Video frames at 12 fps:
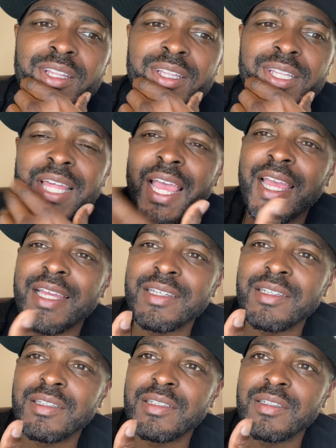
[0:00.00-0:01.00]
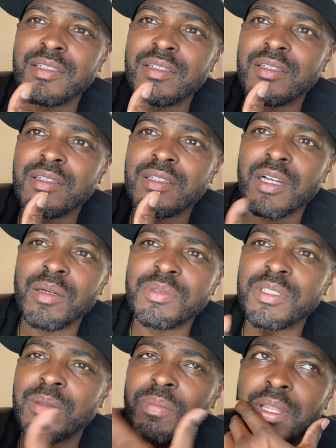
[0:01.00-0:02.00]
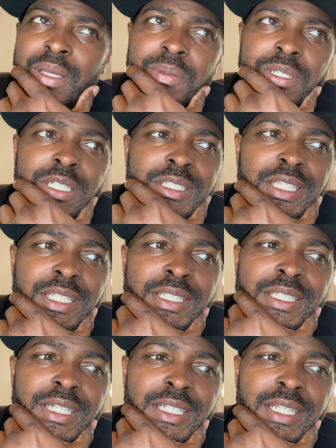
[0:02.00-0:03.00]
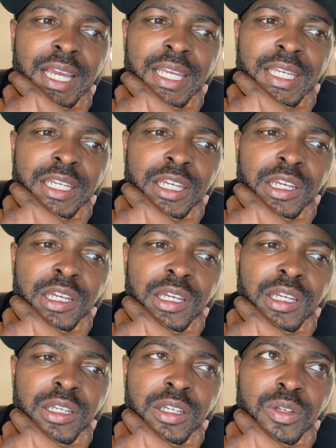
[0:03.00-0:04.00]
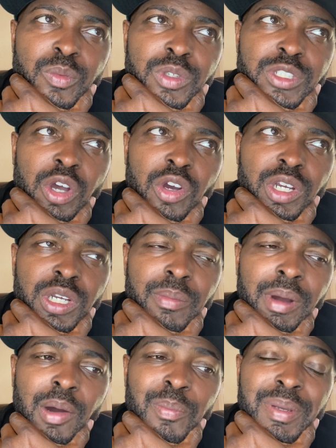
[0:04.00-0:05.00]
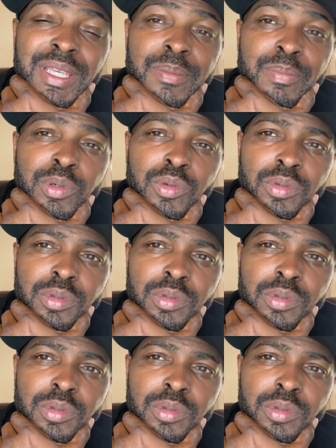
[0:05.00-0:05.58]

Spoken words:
that comes into play because at the end of the day, we're talking about people.